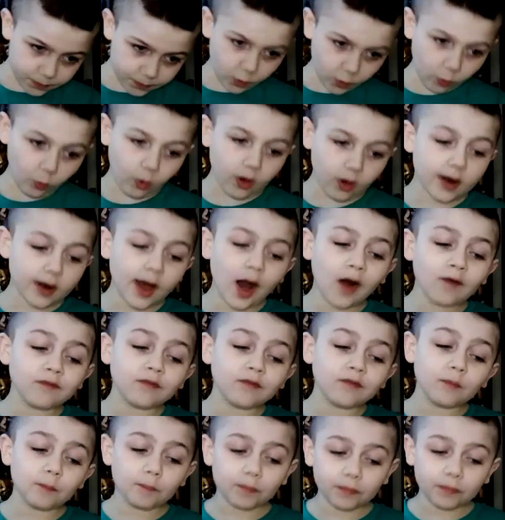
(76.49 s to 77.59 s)
One of
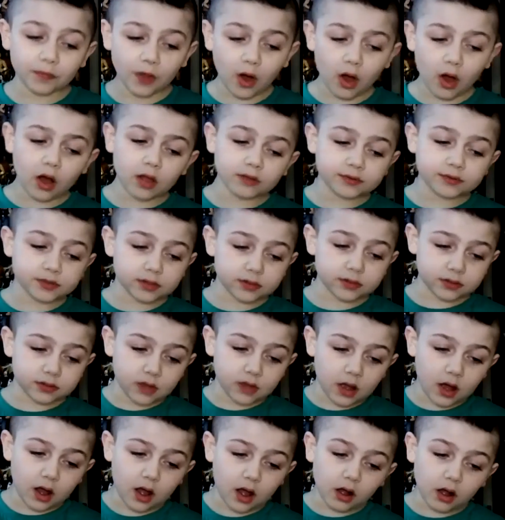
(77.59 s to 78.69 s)
the
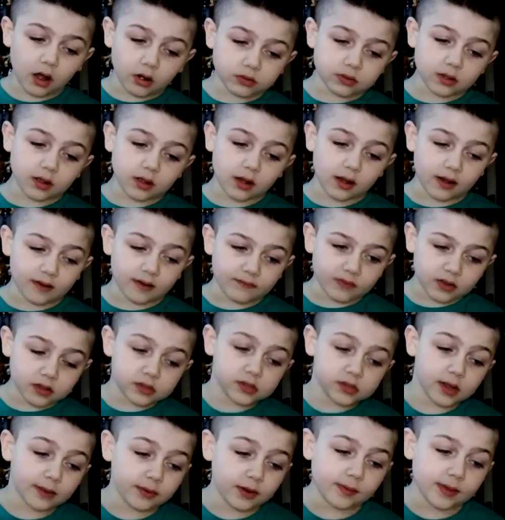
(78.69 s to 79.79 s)
hosts of
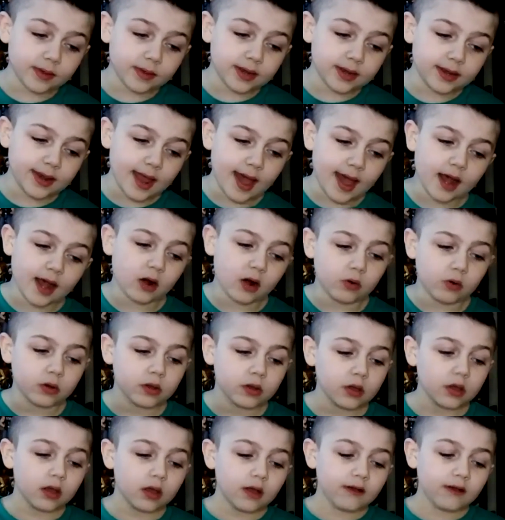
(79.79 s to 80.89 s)
WWE Now,
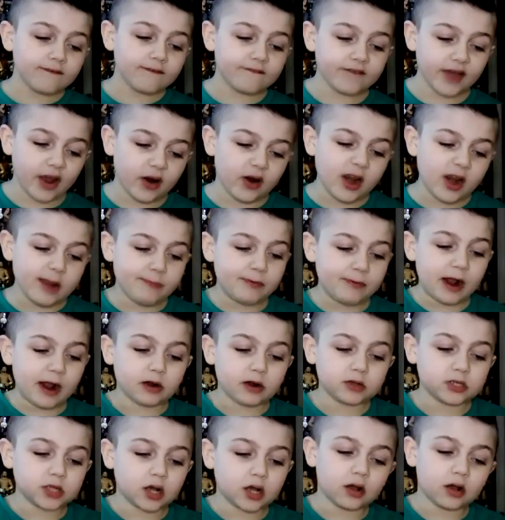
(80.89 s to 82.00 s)
very
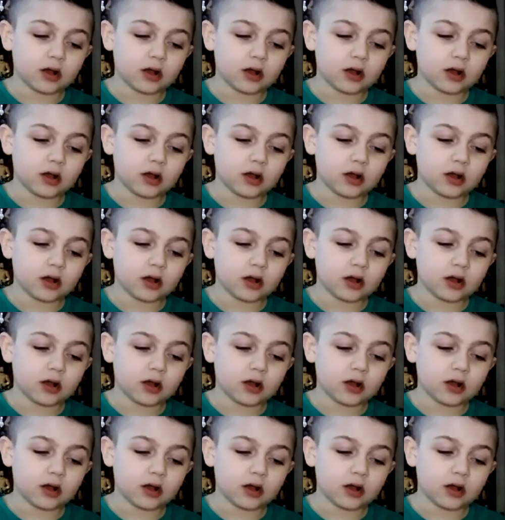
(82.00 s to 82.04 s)
proud